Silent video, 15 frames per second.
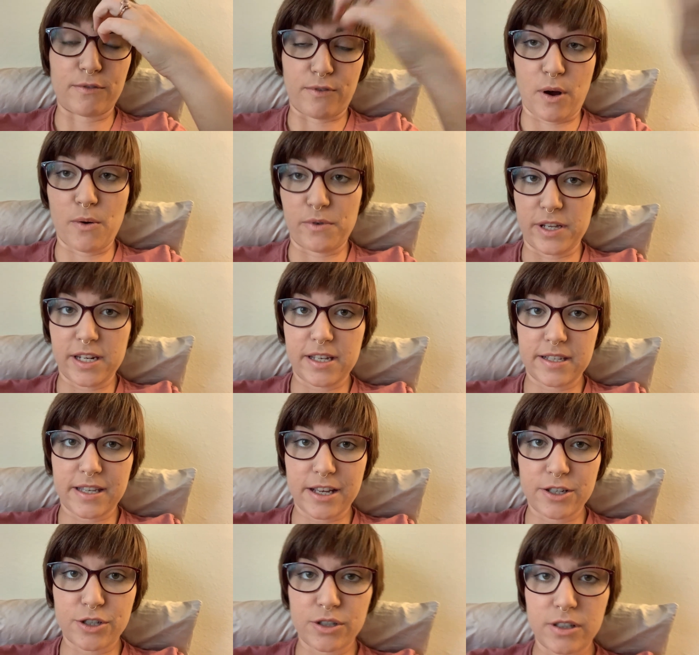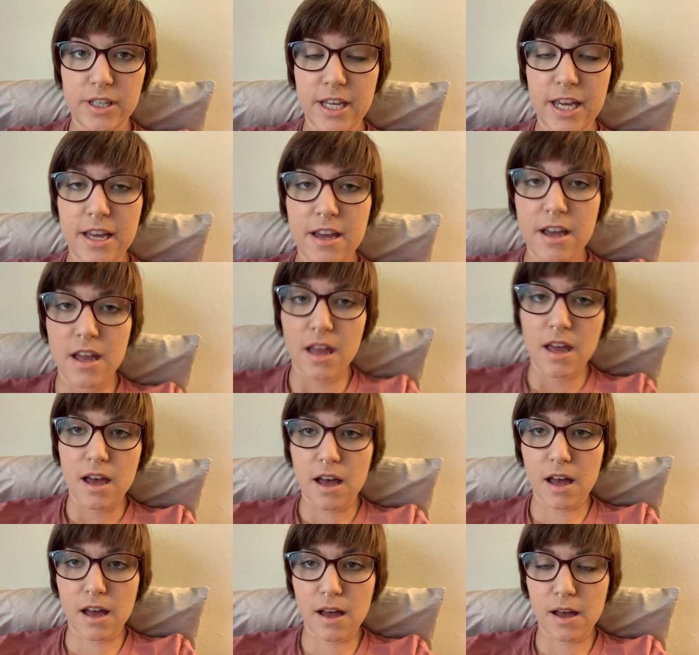Rowan, essentially,
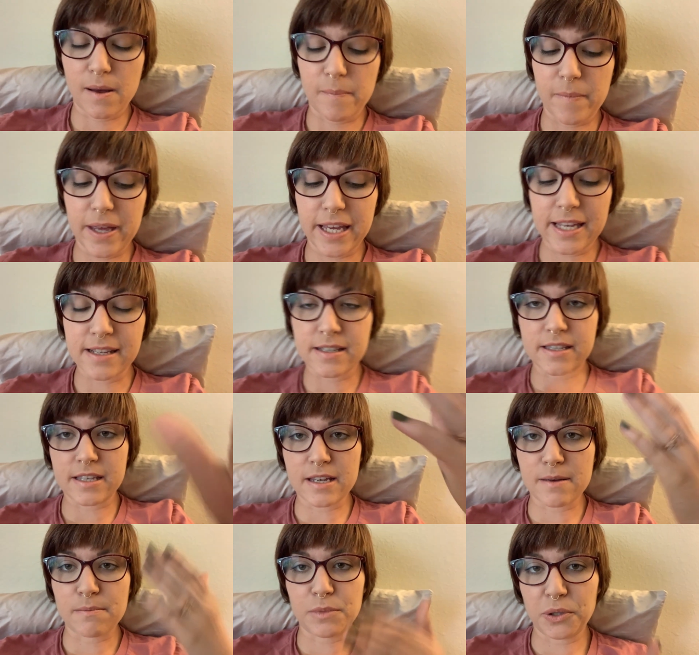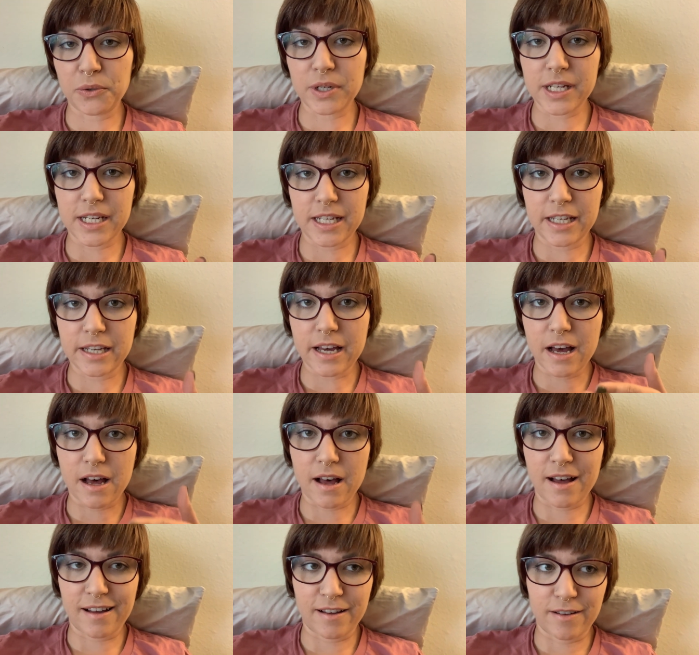um, is the immunity
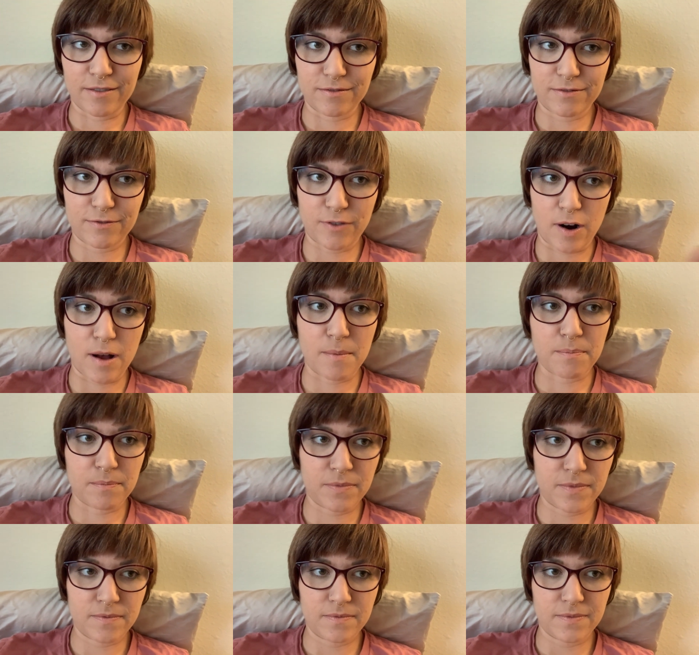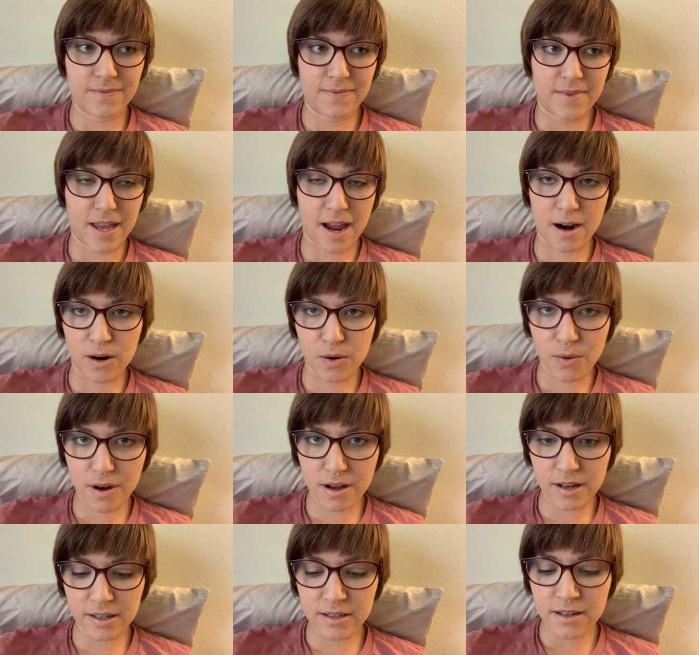of uh, from
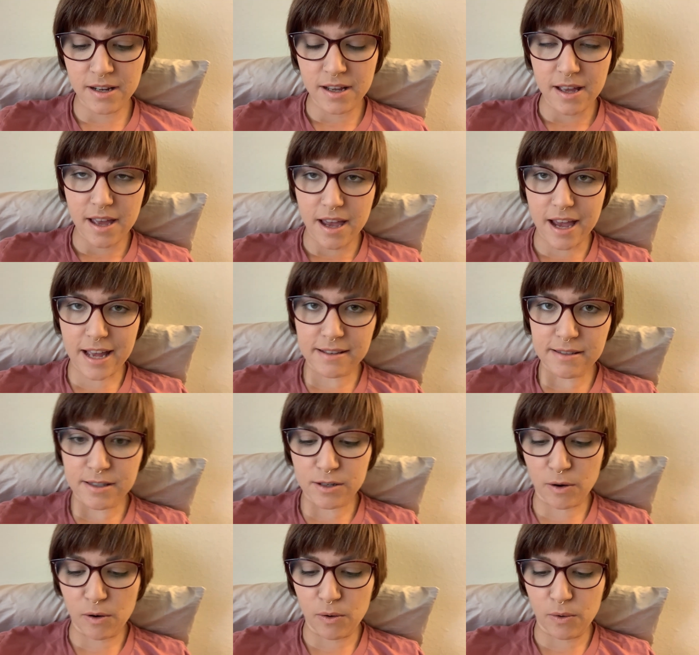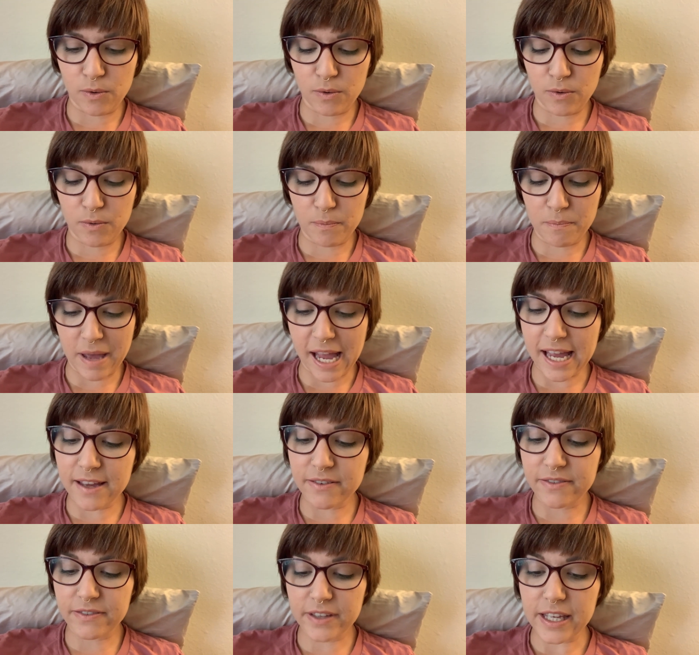Erawan. And so
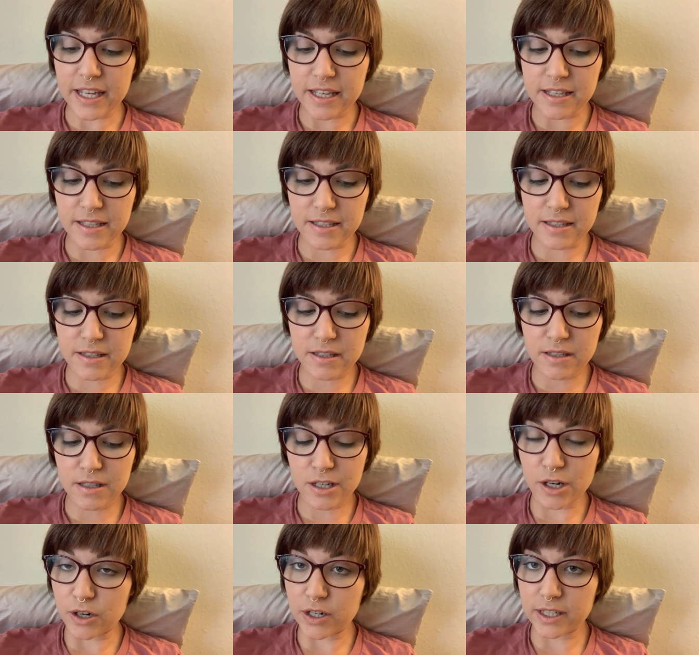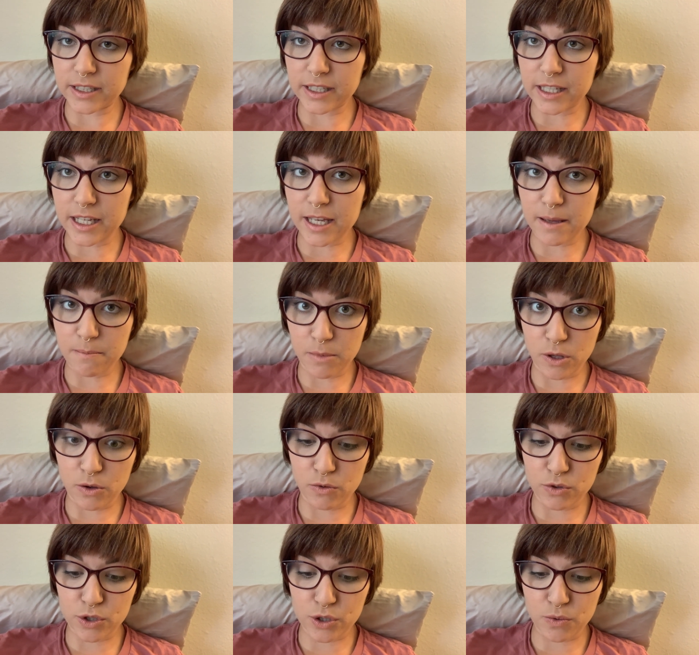Maeve is currently
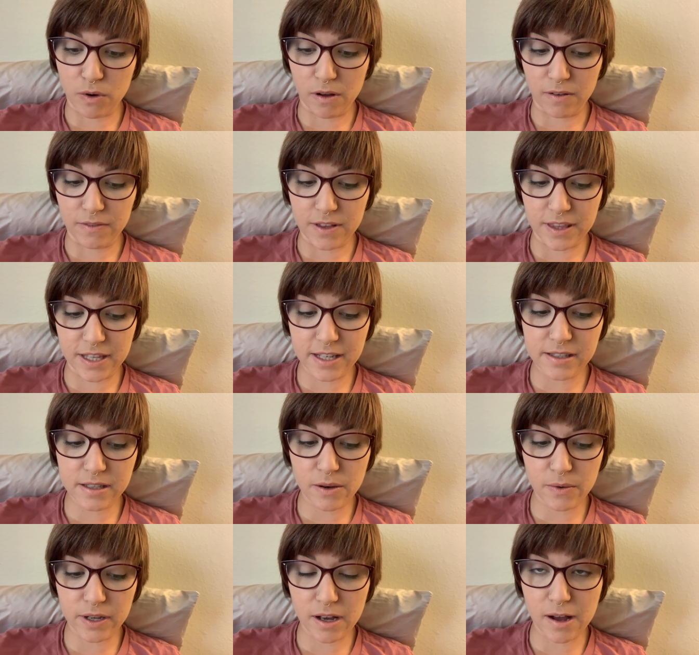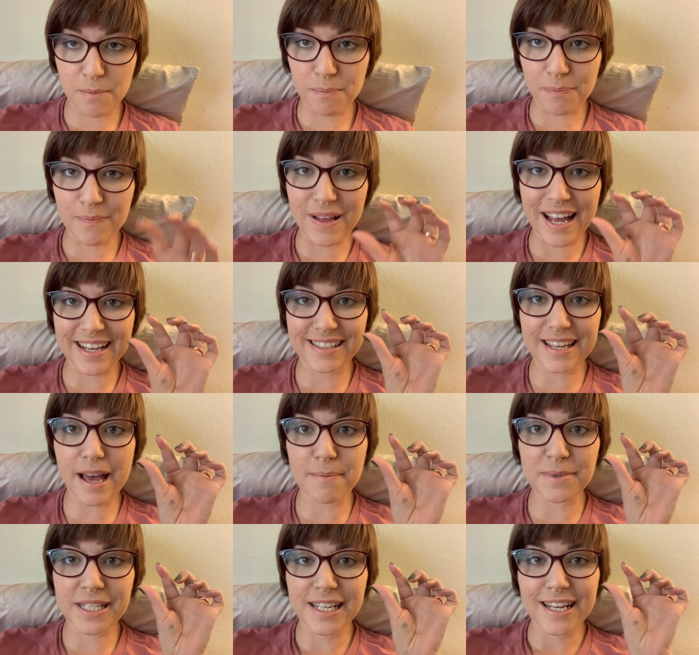immune to all the things going on,
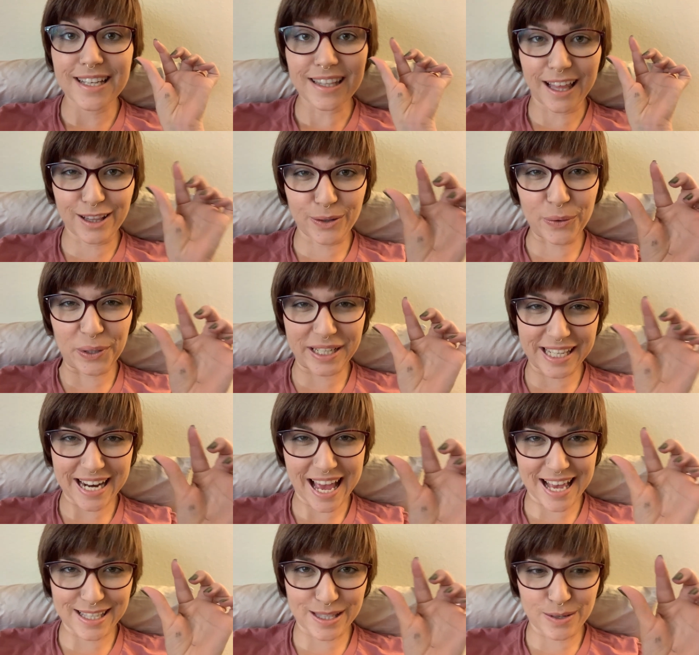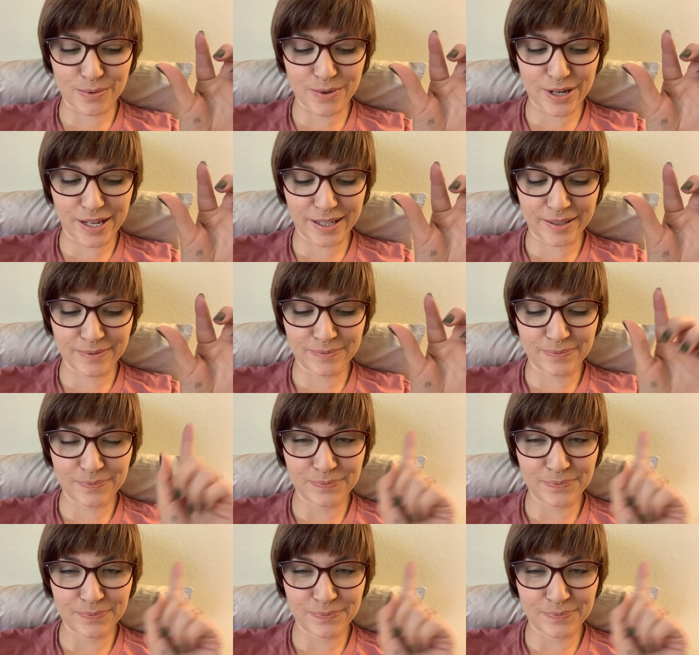except that Lorcan has the ring.